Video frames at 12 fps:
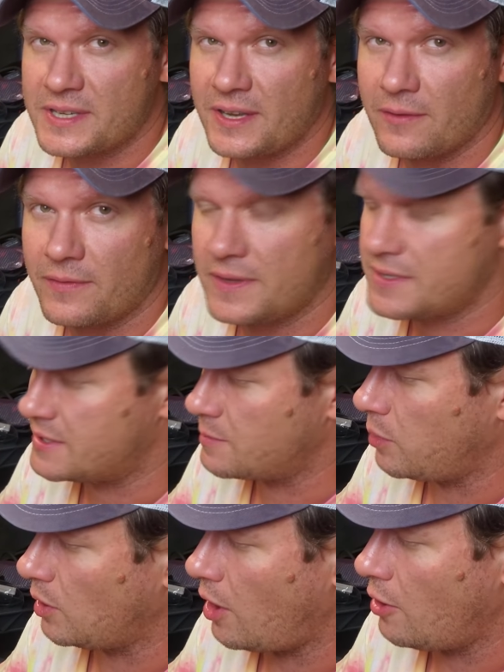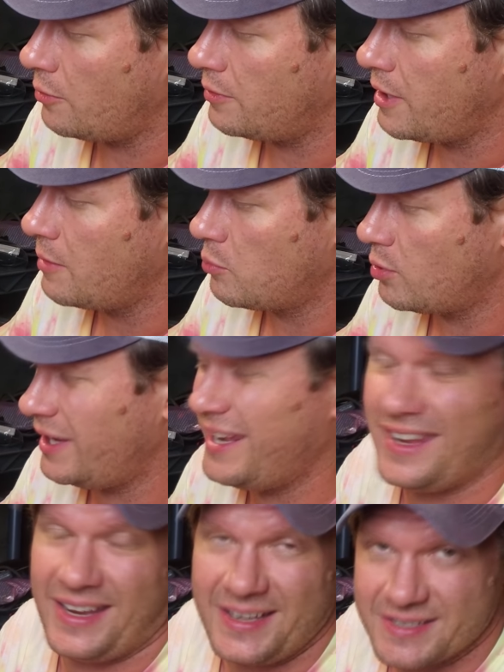see if this is blown
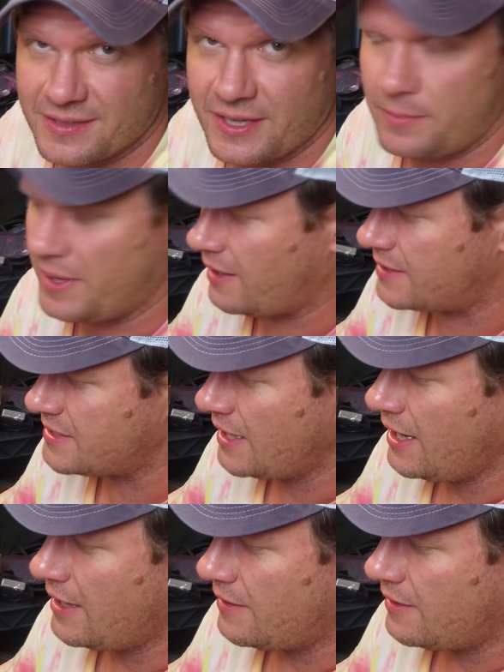pretty easily because